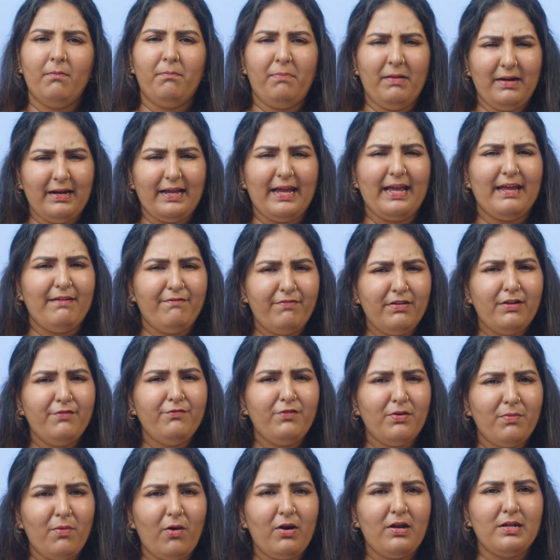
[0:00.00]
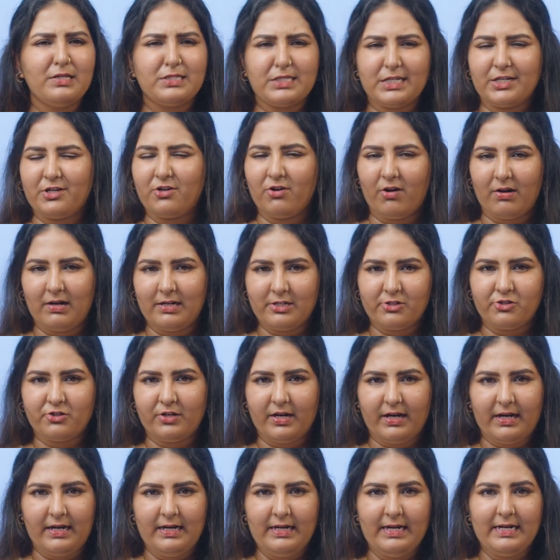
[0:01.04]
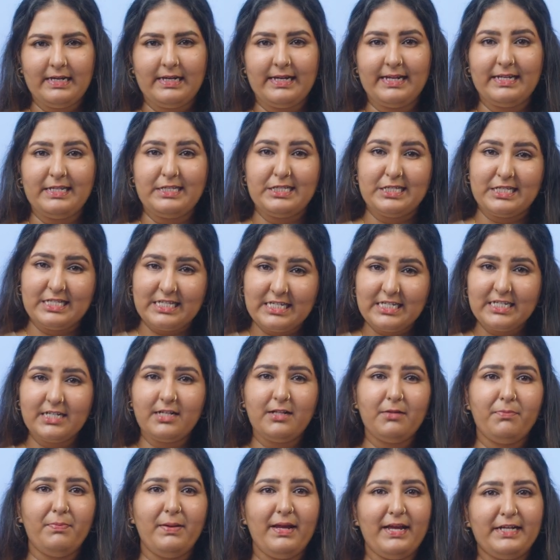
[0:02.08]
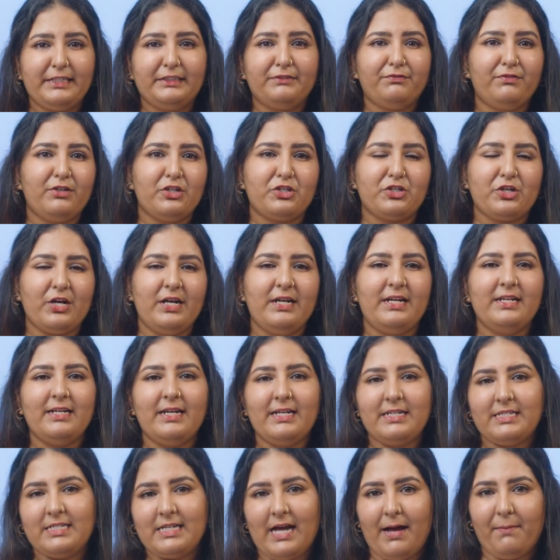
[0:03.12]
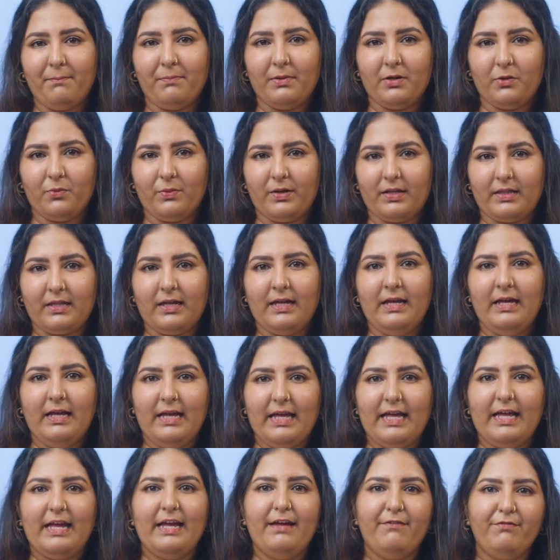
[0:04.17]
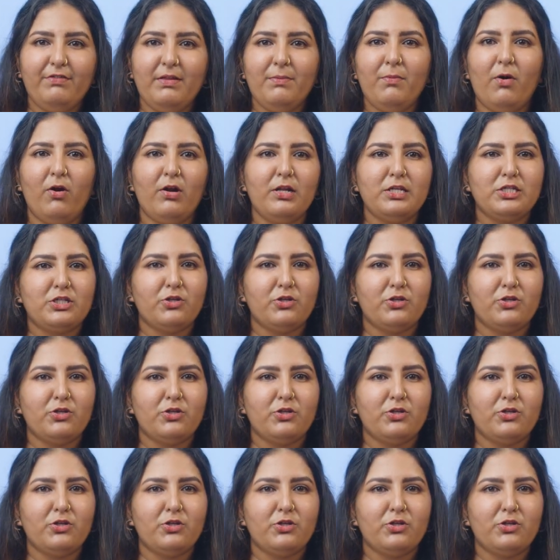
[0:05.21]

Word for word: But even if your model is securely trained, it can still be exfiltrated and tampered with if the model